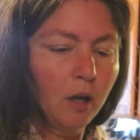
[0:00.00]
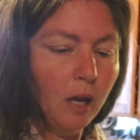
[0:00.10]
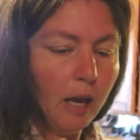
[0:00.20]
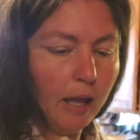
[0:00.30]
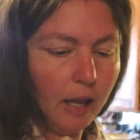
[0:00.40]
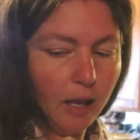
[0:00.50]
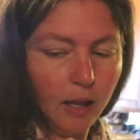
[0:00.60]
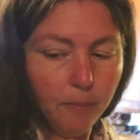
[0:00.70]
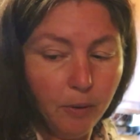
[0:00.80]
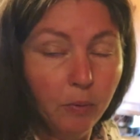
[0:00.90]

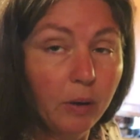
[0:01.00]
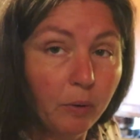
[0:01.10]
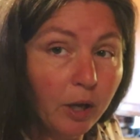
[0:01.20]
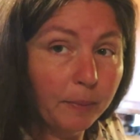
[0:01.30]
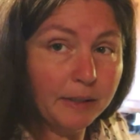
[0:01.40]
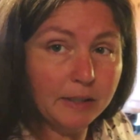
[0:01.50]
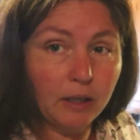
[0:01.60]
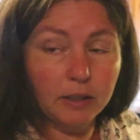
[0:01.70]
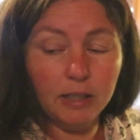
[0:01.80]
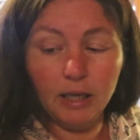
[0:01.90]
But we will be
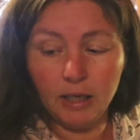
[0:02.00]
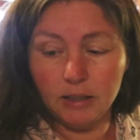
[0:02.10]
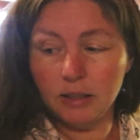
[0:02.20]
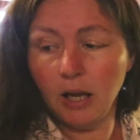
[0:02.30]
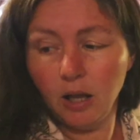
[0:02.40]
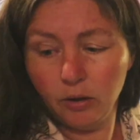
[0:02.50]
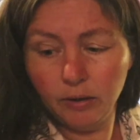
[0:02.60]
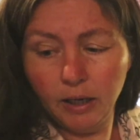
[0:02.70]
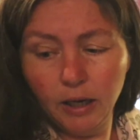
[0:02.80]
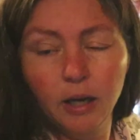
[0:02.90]
sauteing
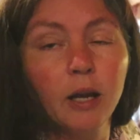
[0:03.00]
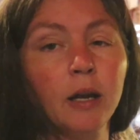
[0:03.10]
celery